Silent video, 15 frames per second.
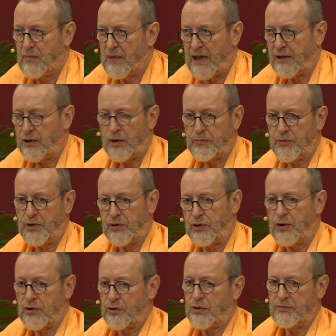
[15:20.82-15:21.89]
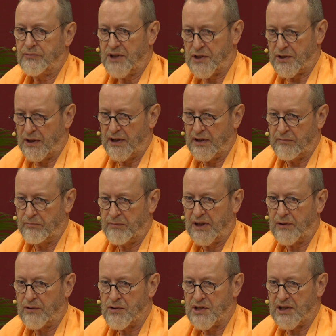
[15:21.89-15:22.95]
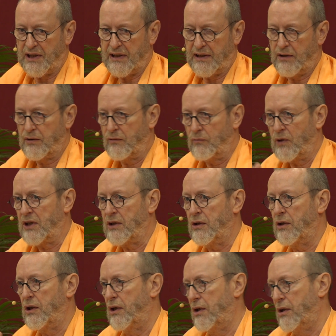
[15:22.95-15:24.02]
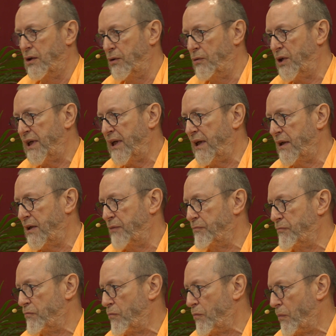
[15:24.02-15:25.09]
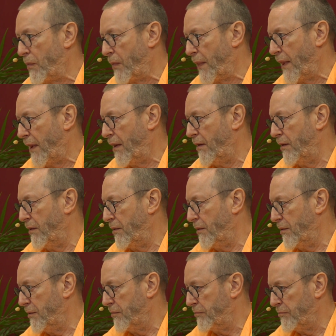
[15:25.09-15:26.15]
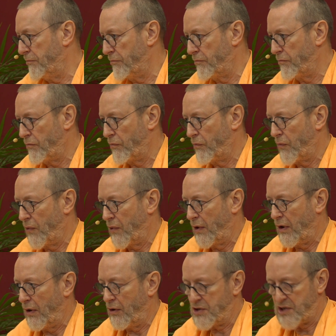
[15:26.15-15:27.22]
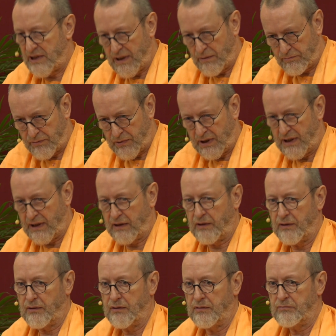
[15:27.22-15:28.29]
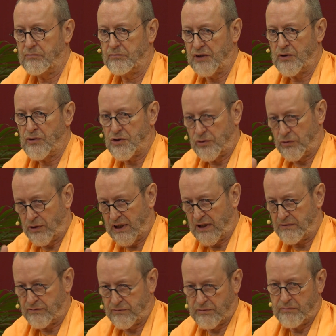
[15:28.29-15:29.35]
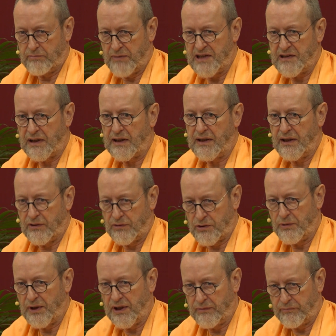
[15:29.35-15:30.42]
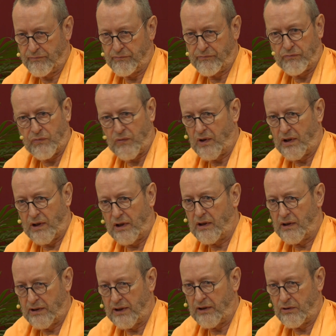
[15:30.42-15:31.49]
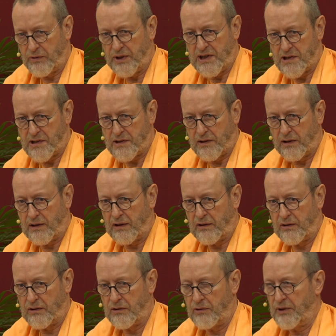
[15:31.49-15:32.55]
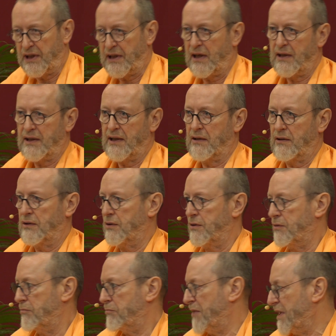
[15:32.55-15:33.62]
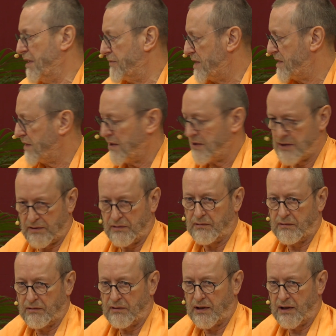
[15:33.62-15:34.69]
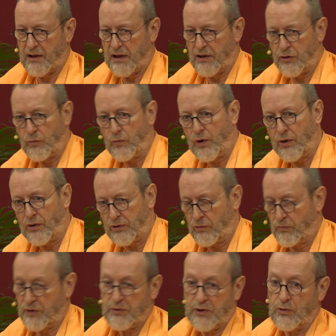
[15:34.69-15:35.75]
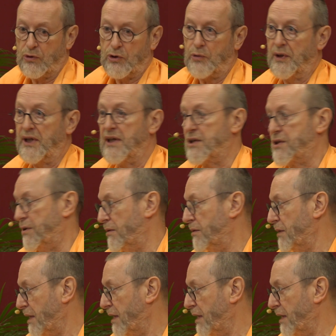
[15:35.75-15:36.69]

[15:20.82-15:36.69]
adopted, not officially, because he didn't want to take a step like, because you have basically three theories regarding the manifestation and the world, or what we call creation.